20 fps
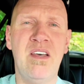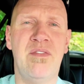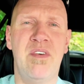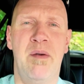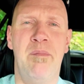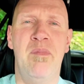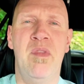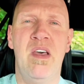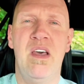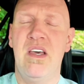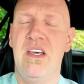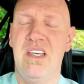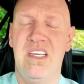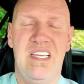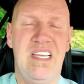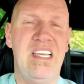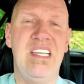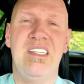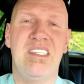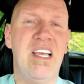of him.
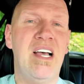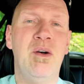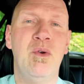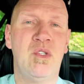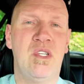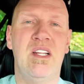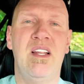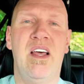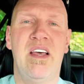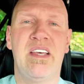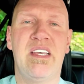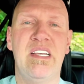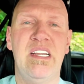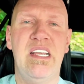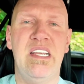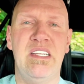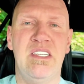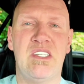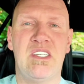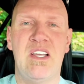He tells it like it
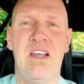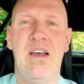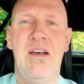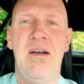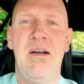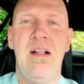is.